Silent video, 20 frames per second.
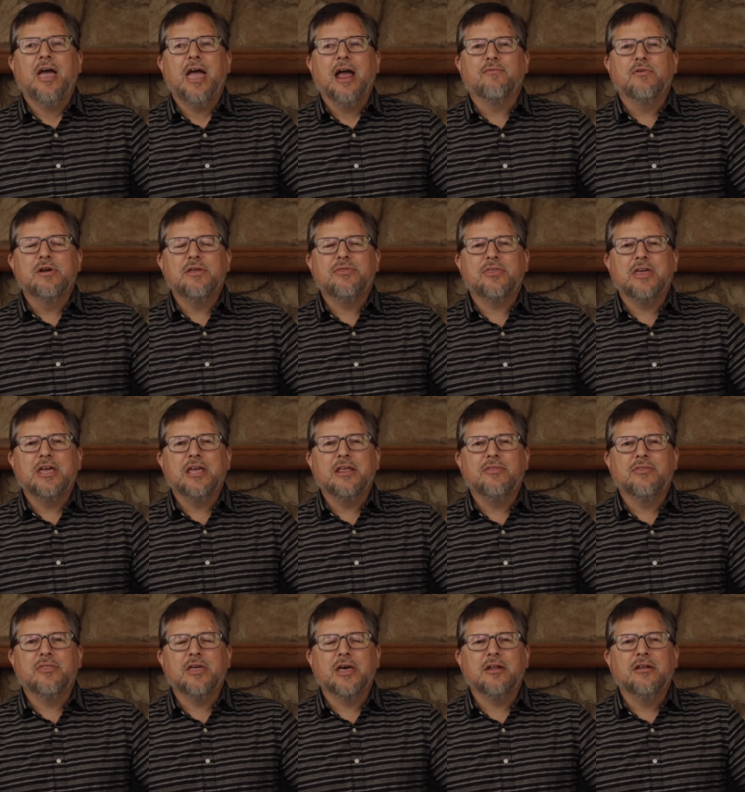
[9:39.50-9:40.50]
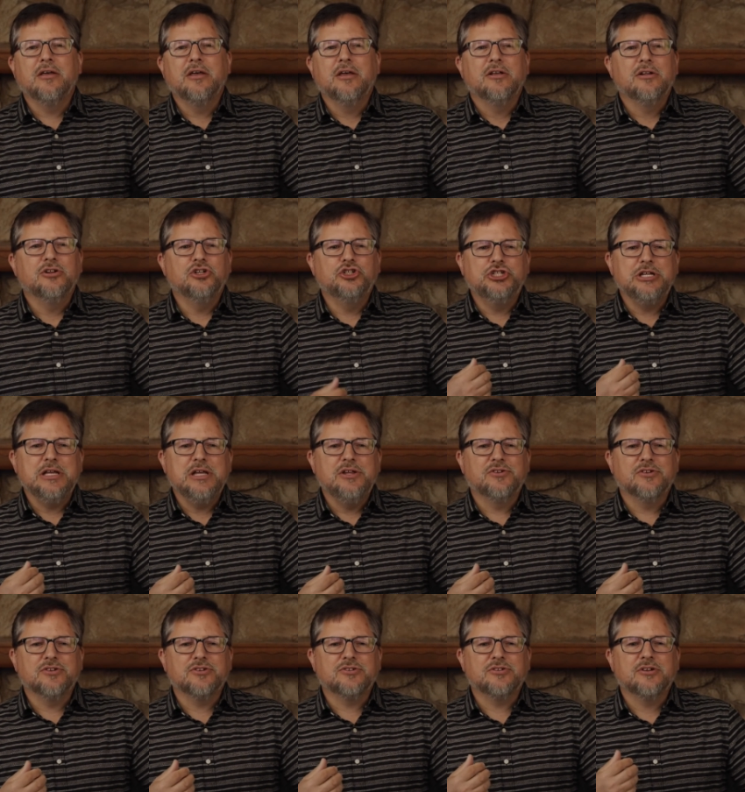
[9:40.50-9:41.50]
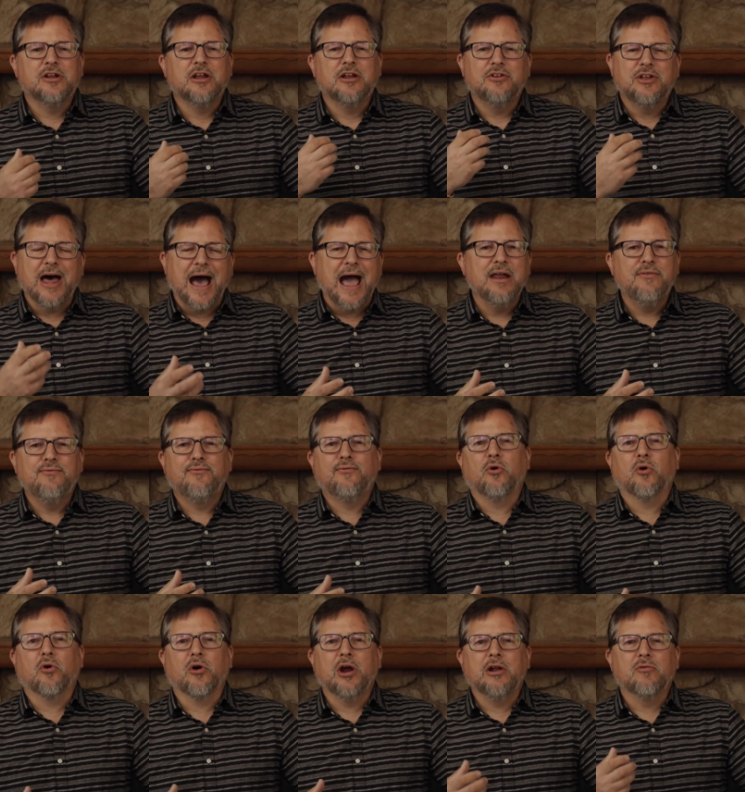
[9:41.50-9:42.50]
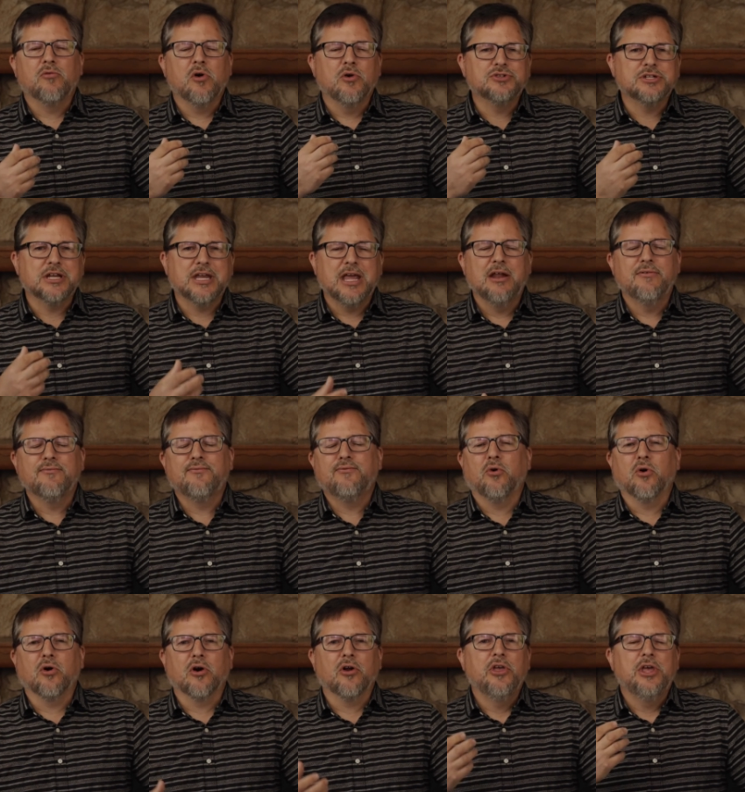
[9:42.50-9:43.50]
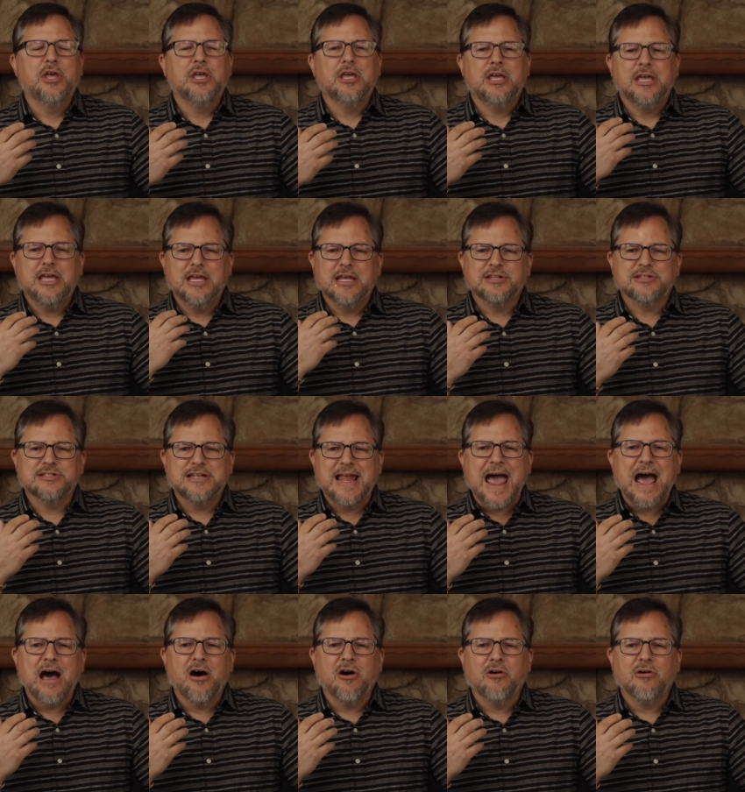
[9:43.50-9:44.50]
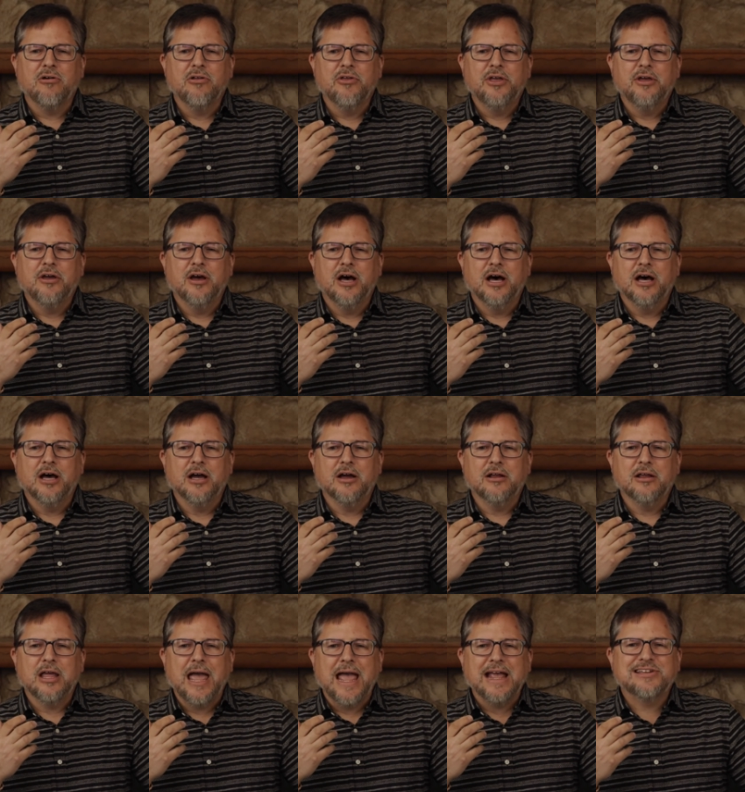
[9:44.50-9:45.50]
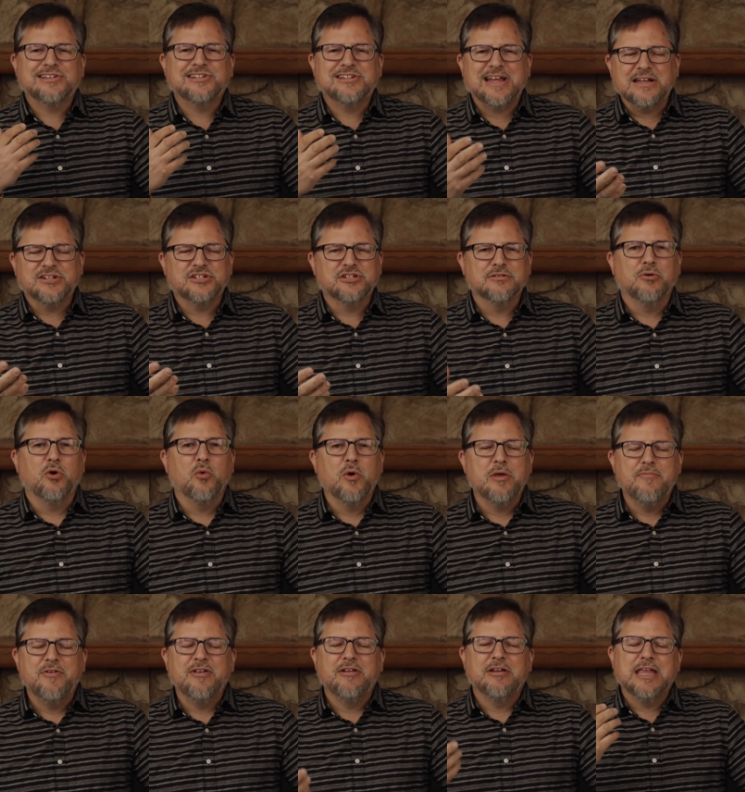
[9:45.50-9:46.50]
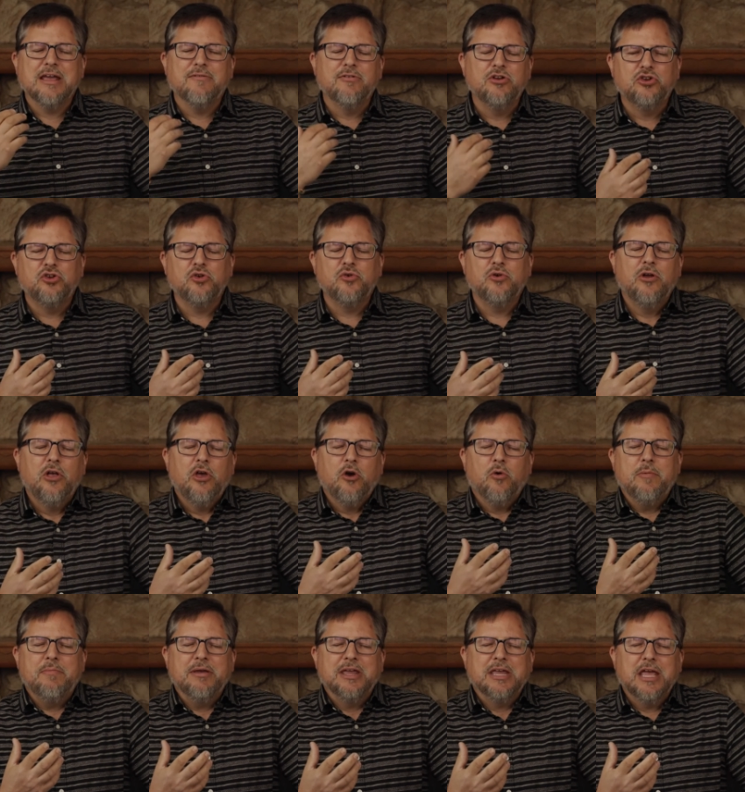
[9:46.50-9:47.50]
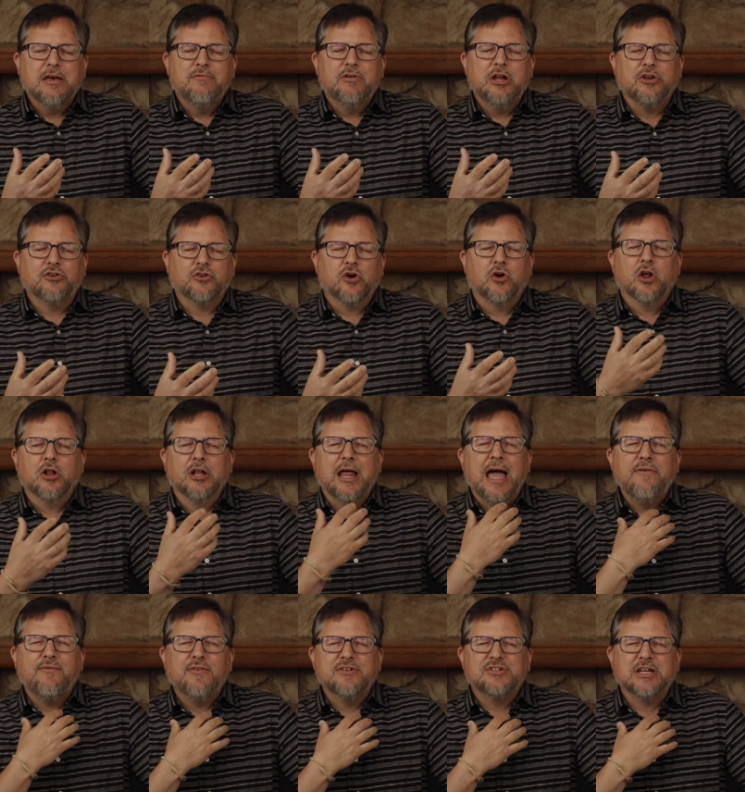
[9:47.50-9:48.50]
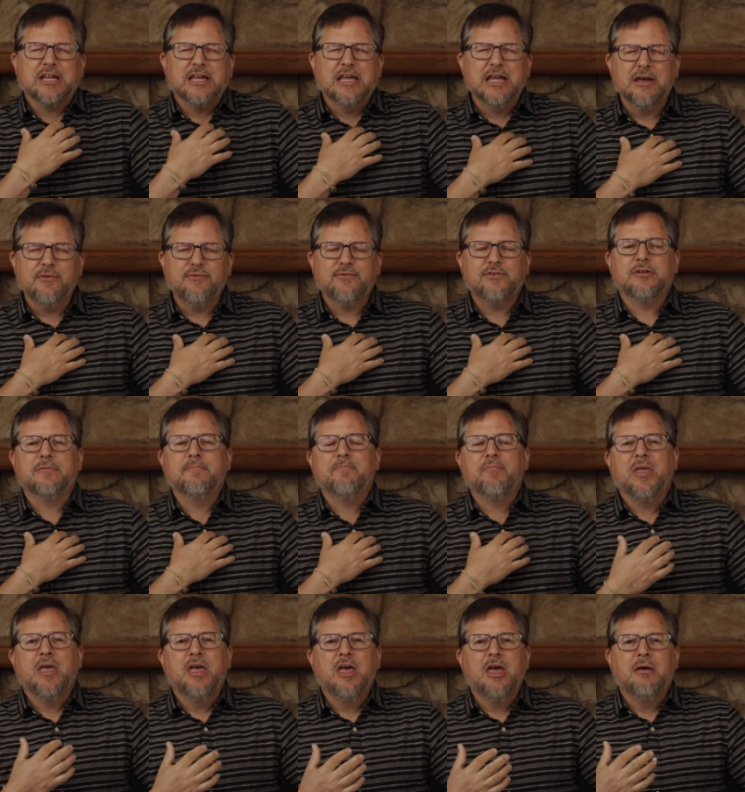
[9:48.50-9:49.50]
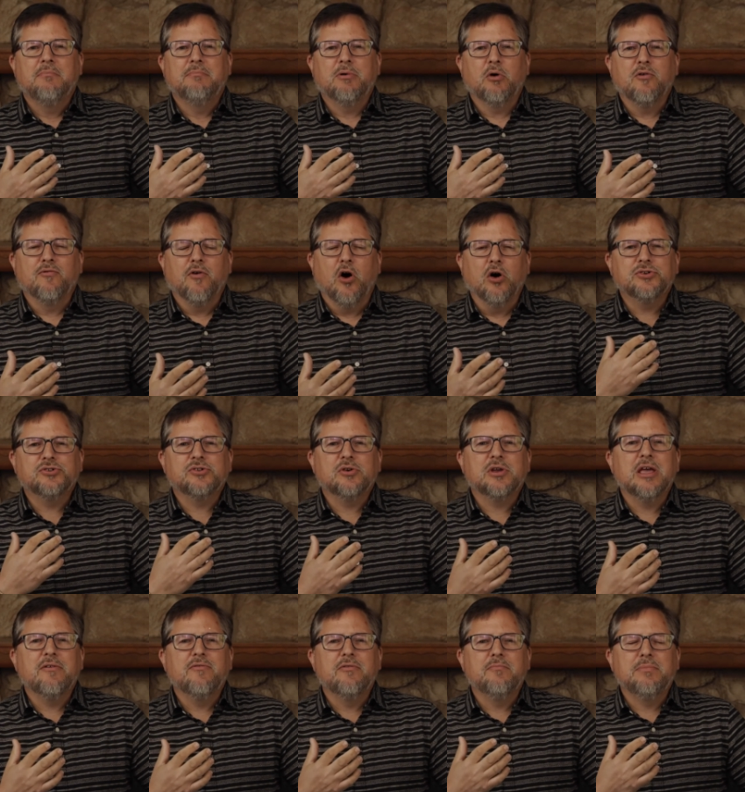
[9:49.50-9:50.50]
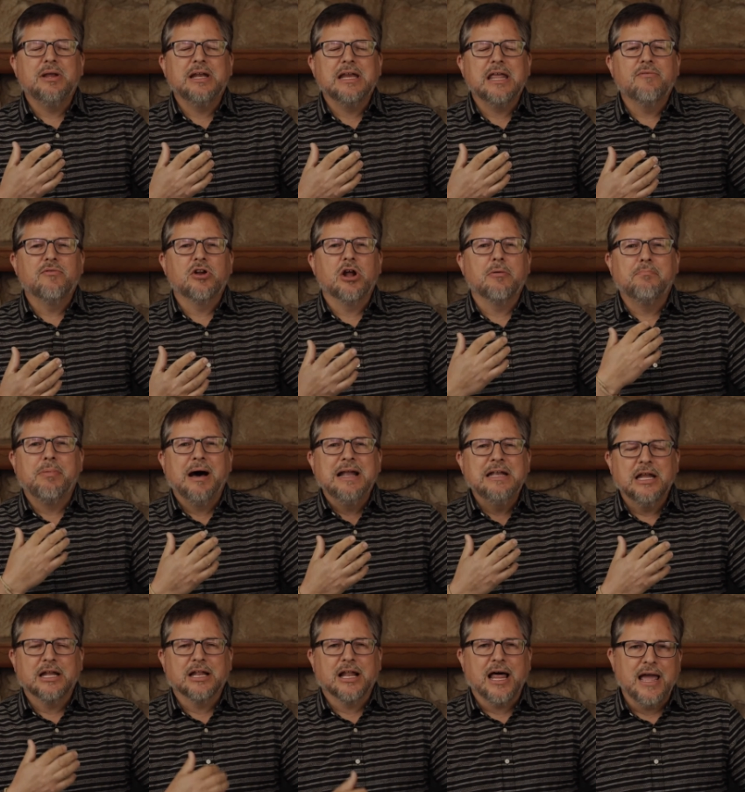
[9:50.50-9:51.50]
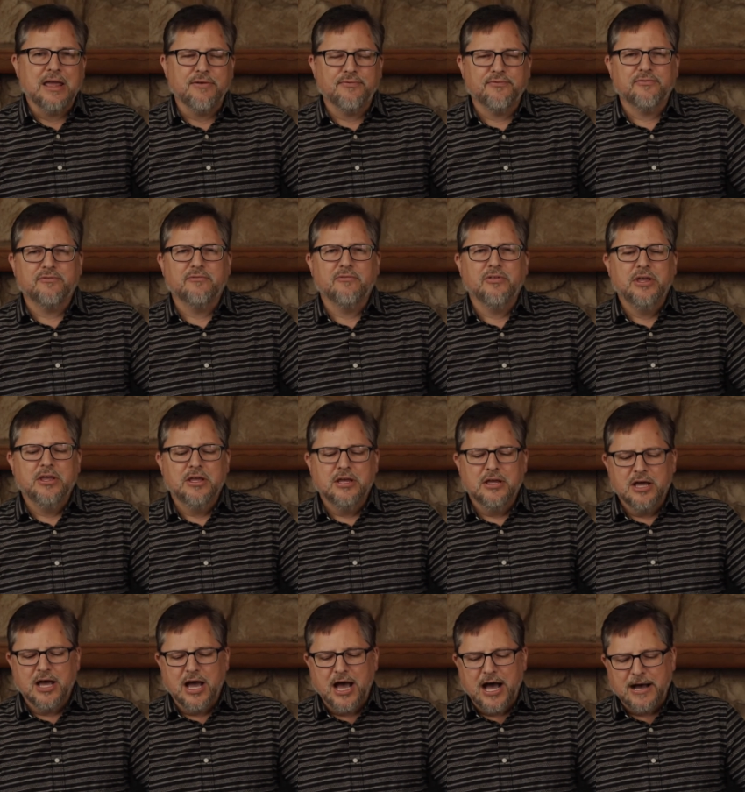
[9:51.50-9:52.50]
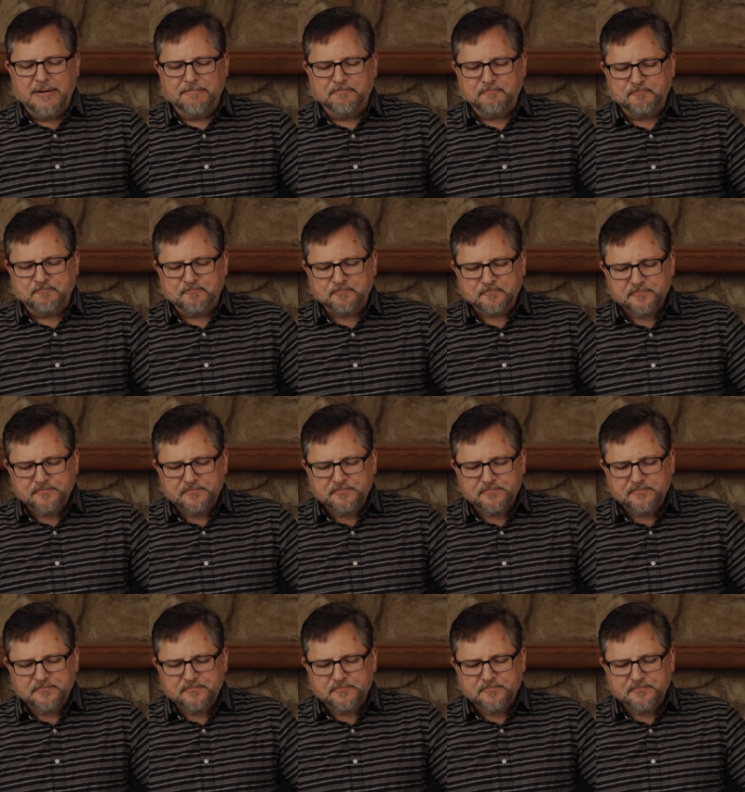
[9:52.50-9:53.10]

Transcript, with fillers: Everything that Jesus died for and rose again for is now uh, accessible. We've been given to, we've been given eternal life as a gift, but we've also give, been given abundant life, um,